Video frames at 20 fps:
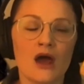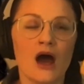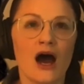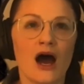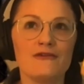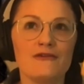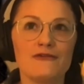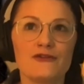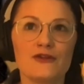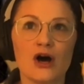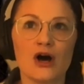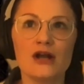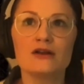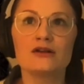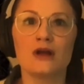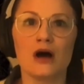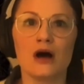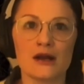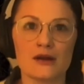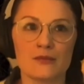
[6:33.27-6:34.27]
I've thought a
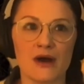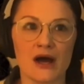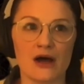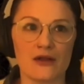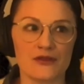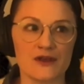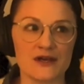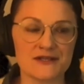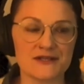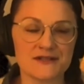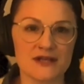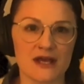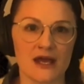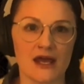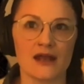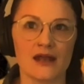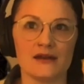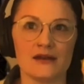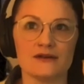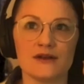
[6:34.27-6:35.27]
lot about this,
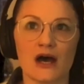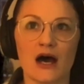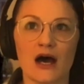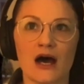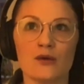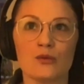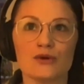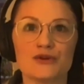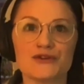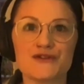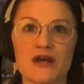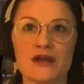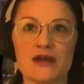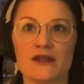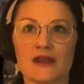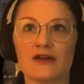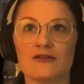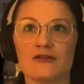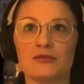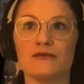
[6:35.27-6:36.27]
and I will say
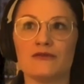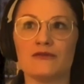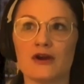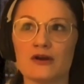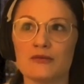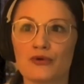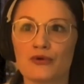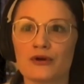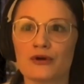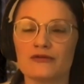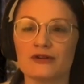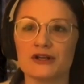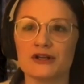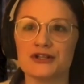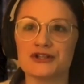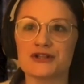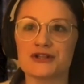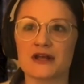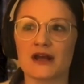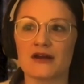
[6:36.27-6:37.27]
that I've been very
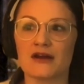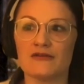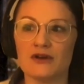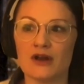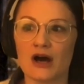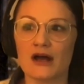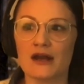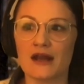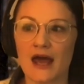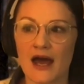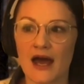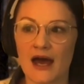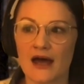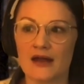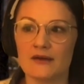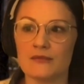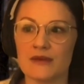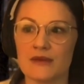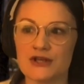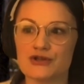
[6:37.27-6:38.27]
privileged that I've not
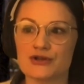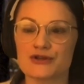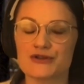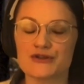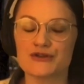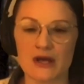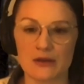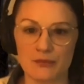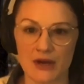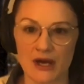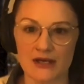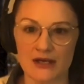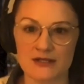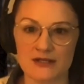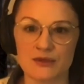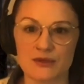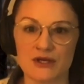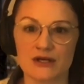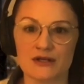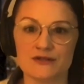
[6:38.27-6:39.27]
had major setbacks
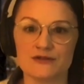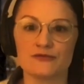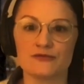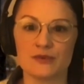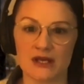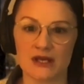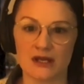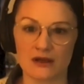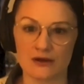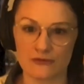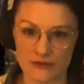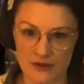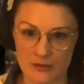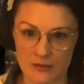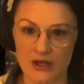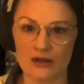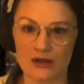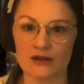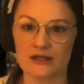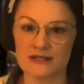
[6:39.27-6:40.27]
because of being a
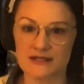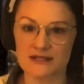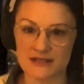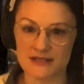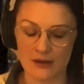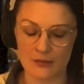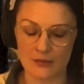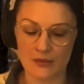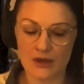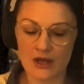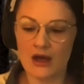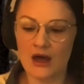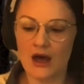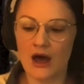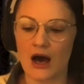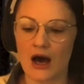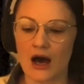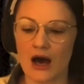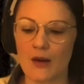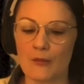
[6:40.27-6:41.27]
female in STEM.
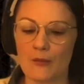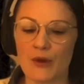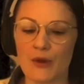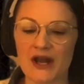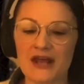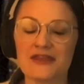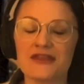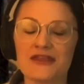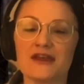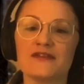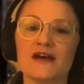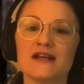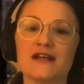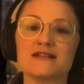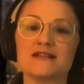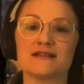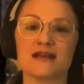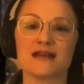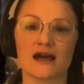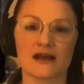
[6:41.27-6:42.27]
Um, but I think that's
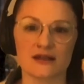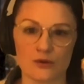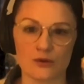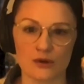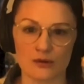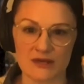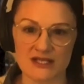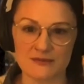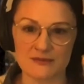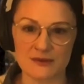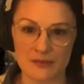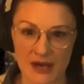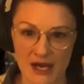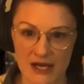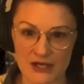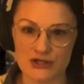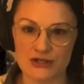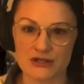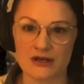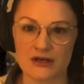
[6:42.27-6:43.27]
exactly what makes me
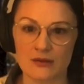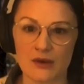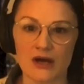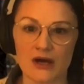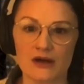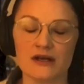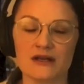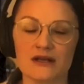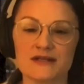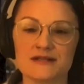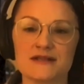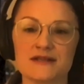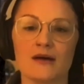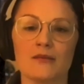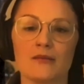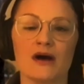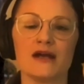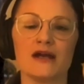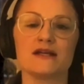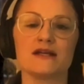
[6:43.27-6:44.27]
passionate about it is that
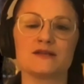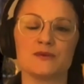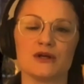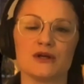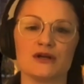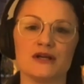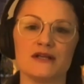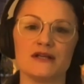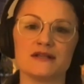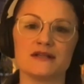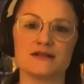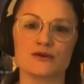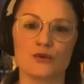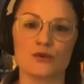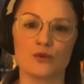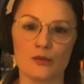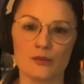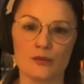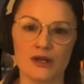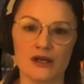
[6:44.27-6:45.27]
my experience as a
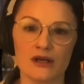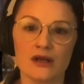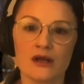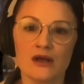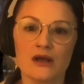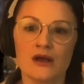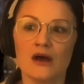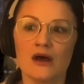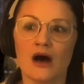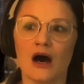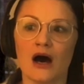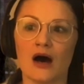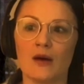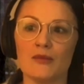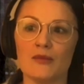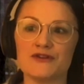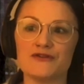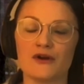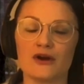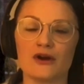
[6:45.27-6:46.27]
woman um,
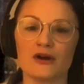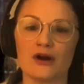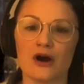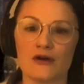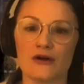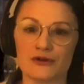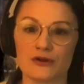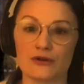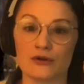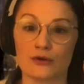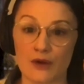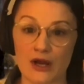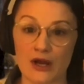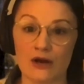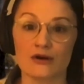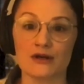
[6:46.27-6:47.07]
is very often the rare